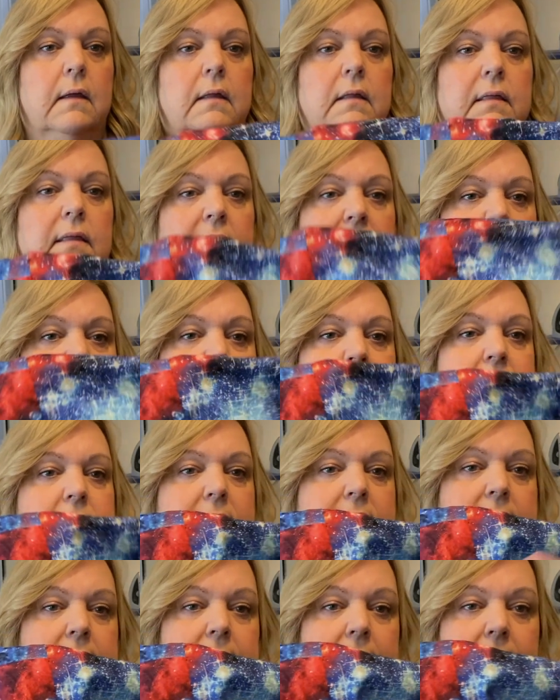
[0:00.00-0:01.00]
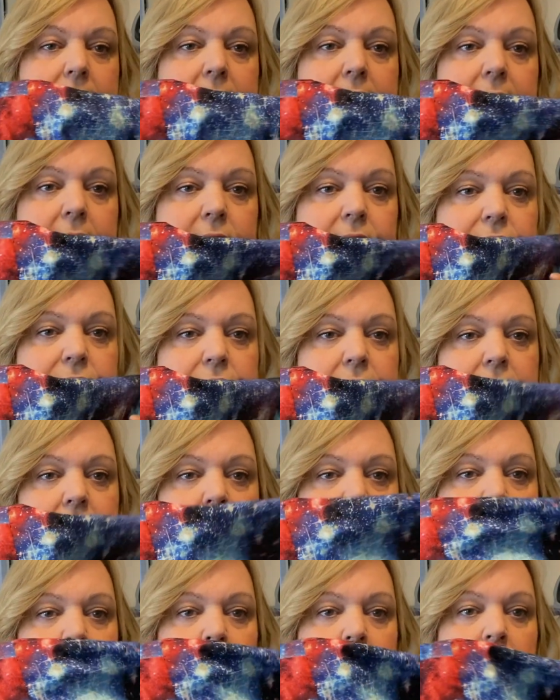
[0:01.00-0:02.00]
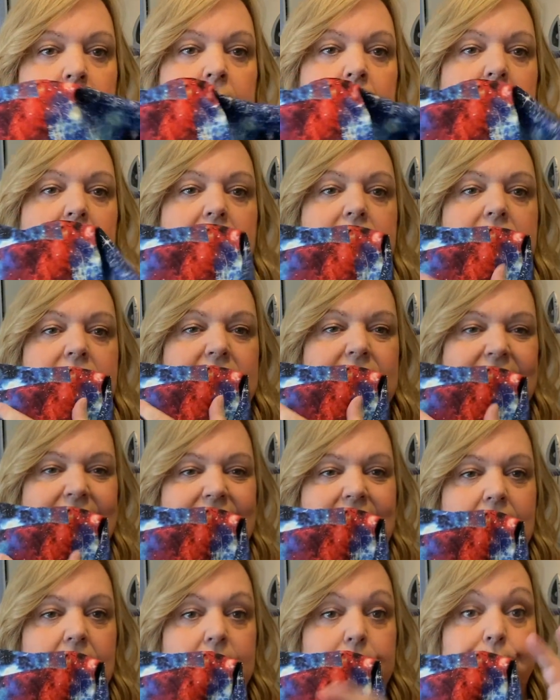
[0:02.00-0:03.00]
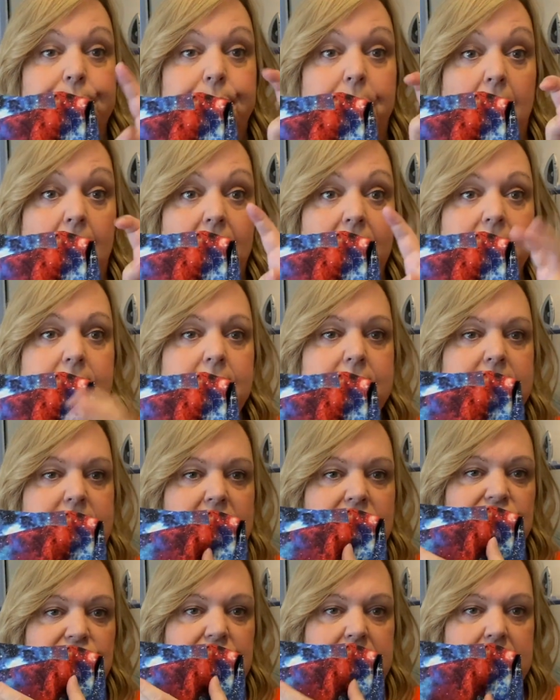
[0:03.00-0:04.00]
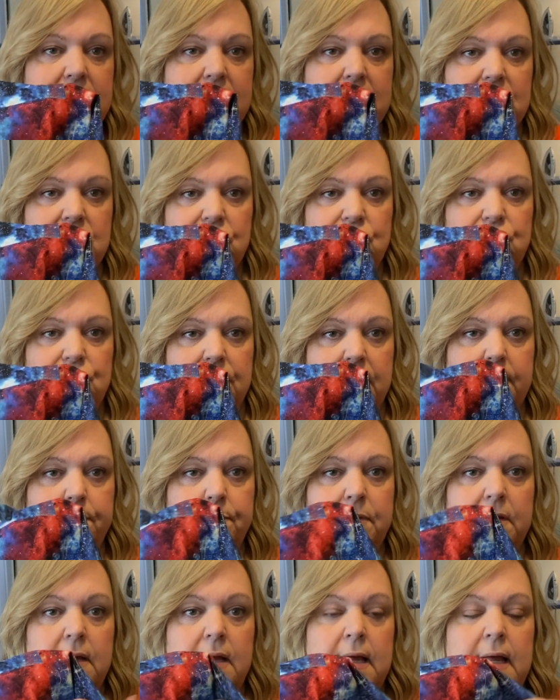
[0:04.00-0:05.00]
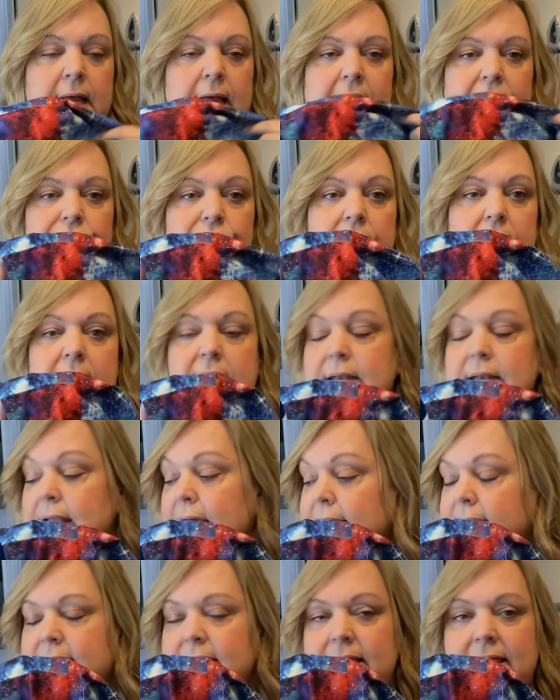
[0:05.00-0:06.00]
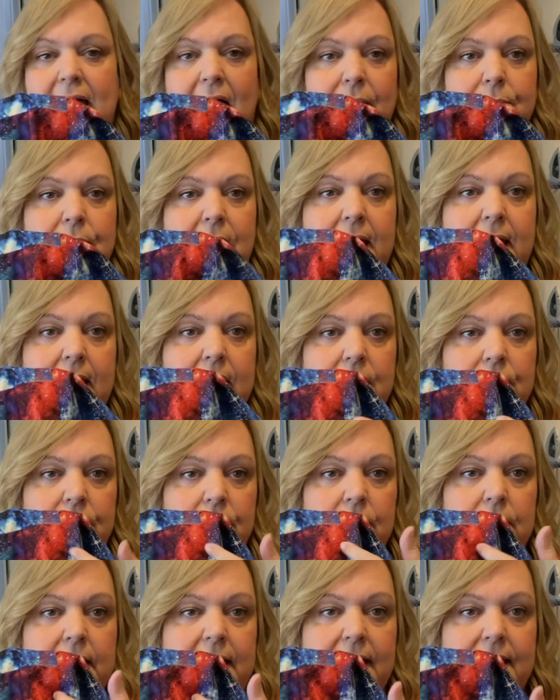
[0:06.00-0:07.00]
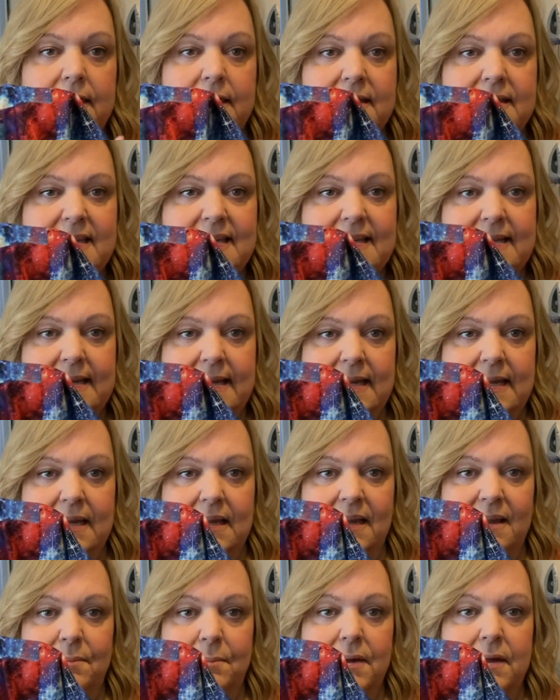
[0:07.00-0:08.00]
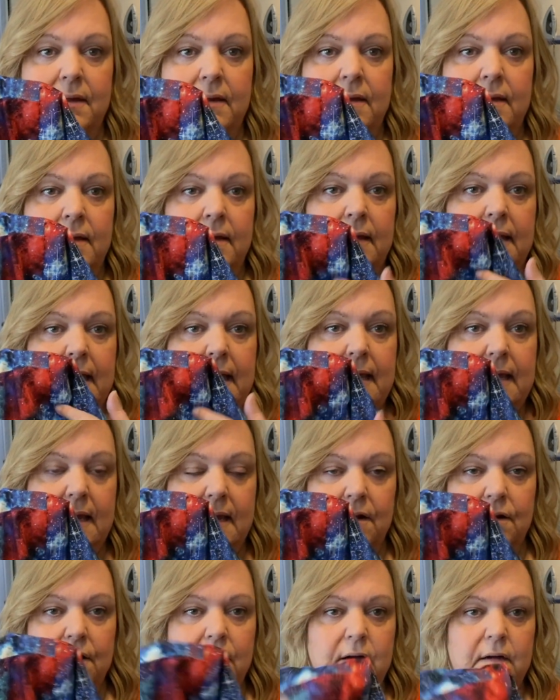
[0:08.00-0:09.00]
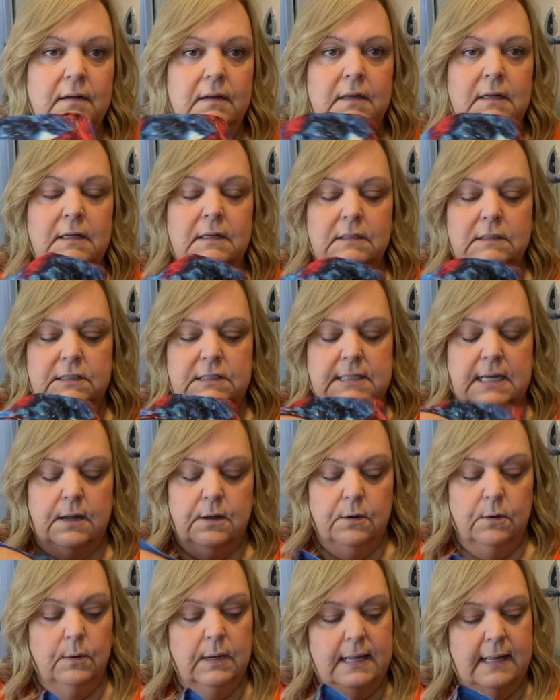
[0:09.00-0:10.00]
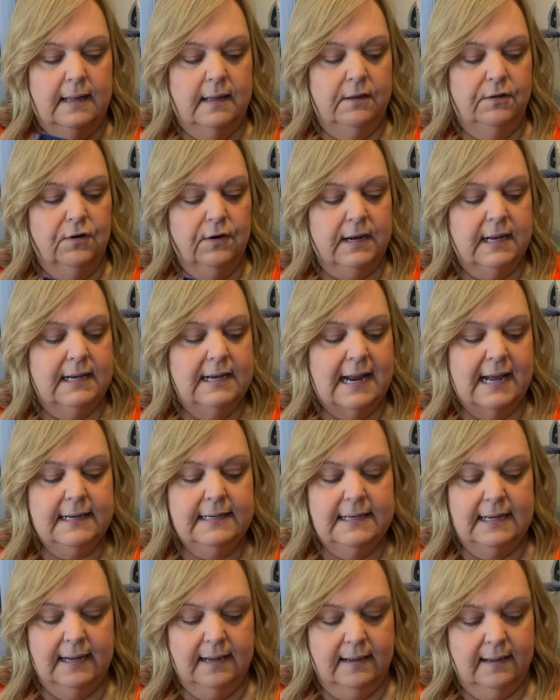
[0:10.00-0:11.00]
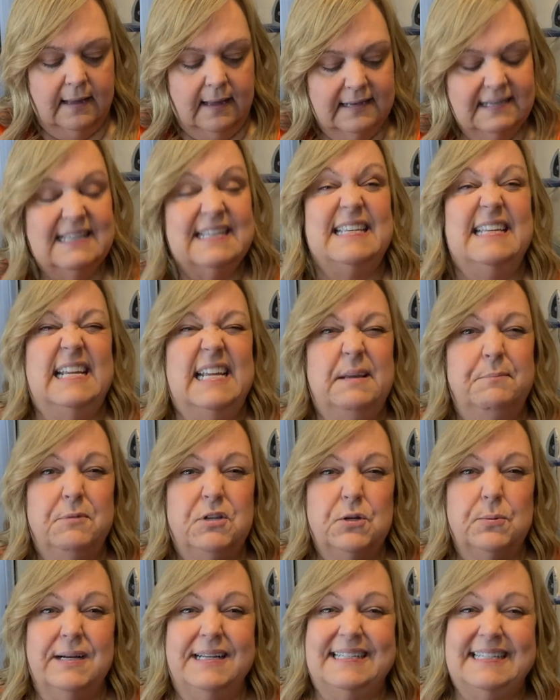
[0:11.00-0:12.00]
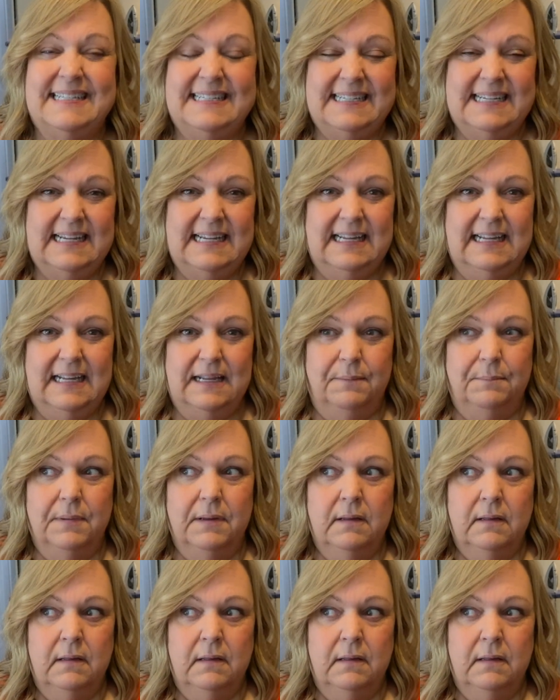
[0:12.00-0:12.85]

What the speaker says: this is the sleeve and this is the bodice. It's just this strip, and you're connecting that panel in the seam here. So you're connecting a seam to a seam